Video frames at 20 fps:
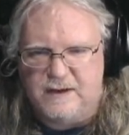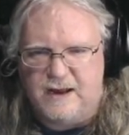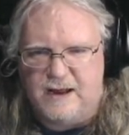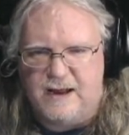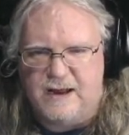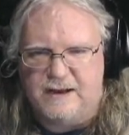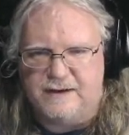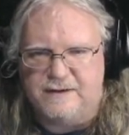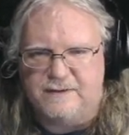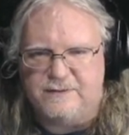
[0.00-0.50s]

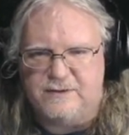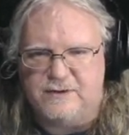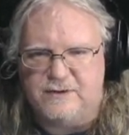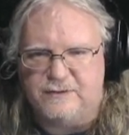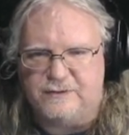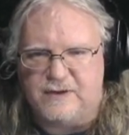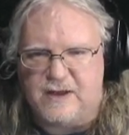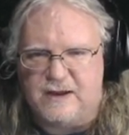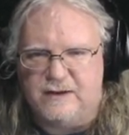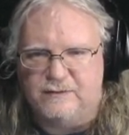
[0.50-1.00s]
And if you
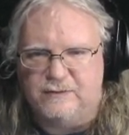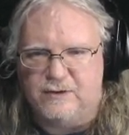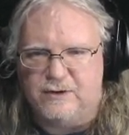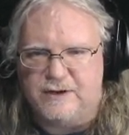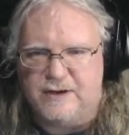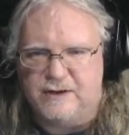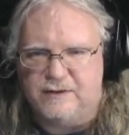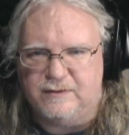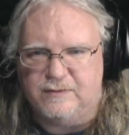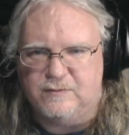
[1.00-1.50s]
just kind of
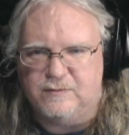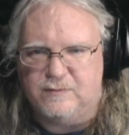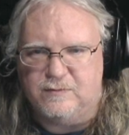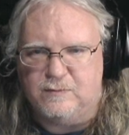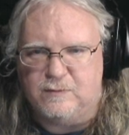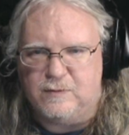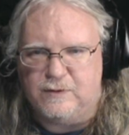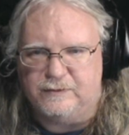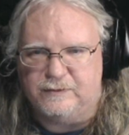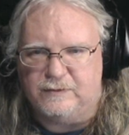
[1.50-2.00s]
look at
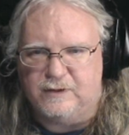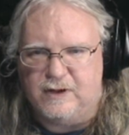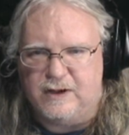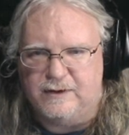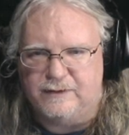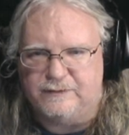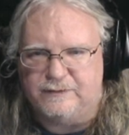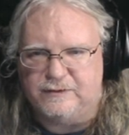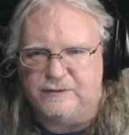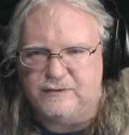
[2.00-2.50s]
what's
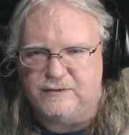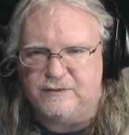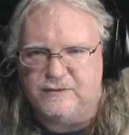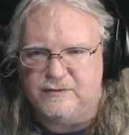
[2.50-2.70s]
left,